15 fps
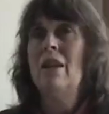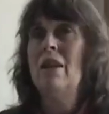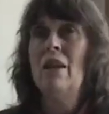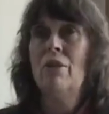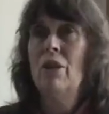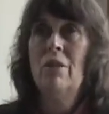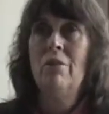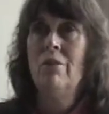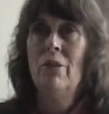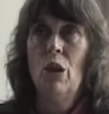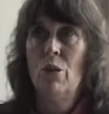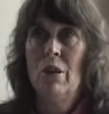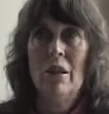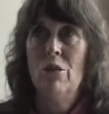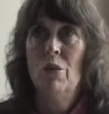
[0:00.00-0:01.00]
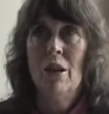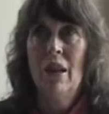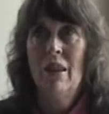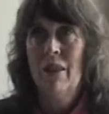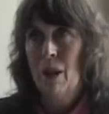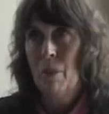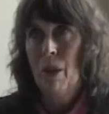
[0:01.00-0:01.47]
I'd never knew
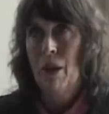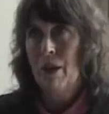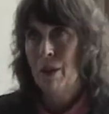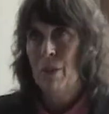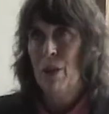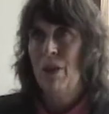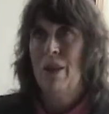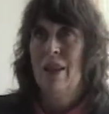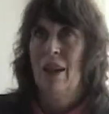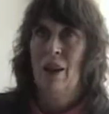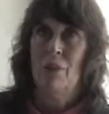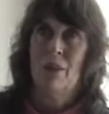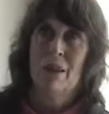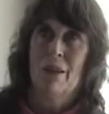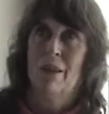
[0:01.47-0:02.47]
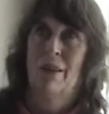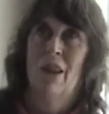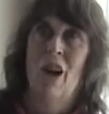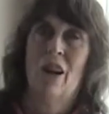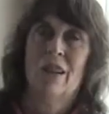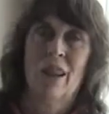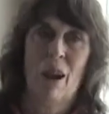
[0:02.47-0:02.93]
anything about community yet. It was a
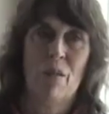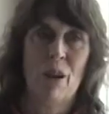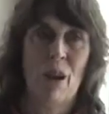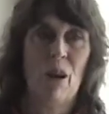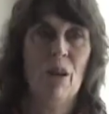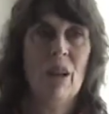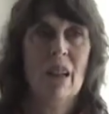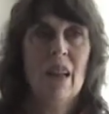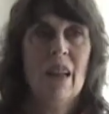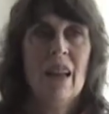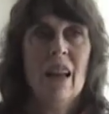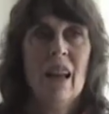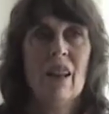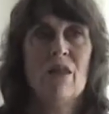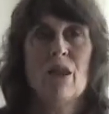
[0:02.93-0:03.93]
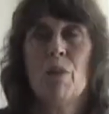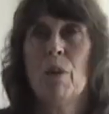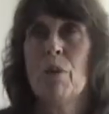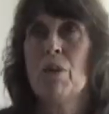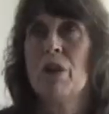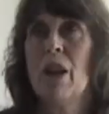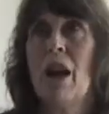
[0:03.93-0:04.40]
long time ago. And some
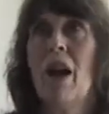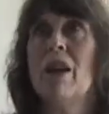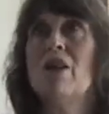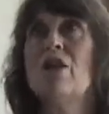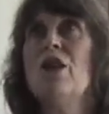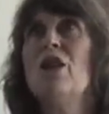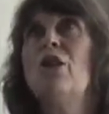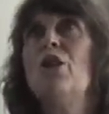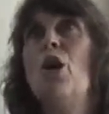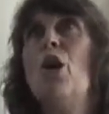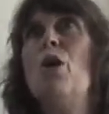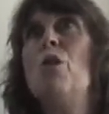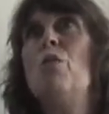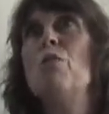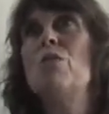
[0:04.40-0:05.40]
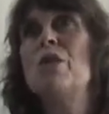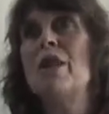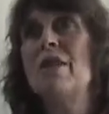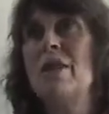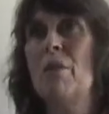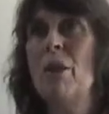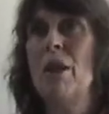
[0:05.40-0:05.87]
people say, I see domes.
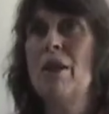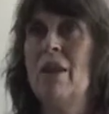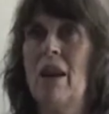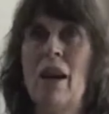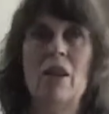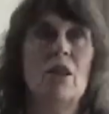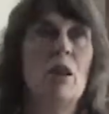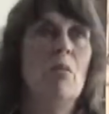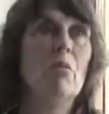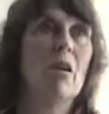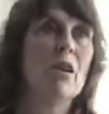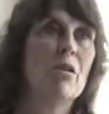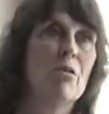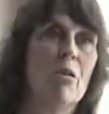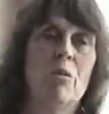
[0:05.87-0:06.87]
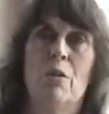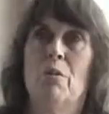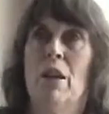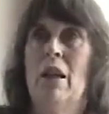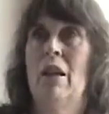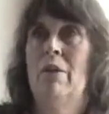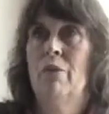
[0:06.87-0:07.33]
And somebody said, I see mushrooms,
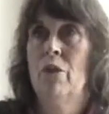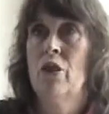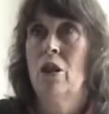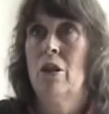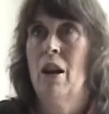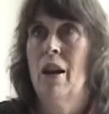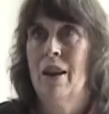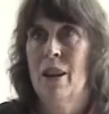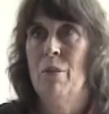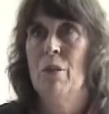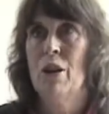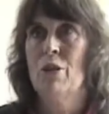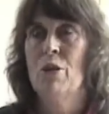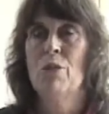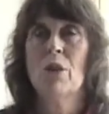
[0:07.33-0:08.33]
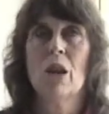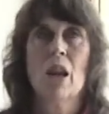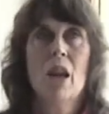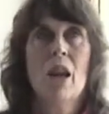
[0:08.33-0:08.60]
meaning shiitake mushrooms.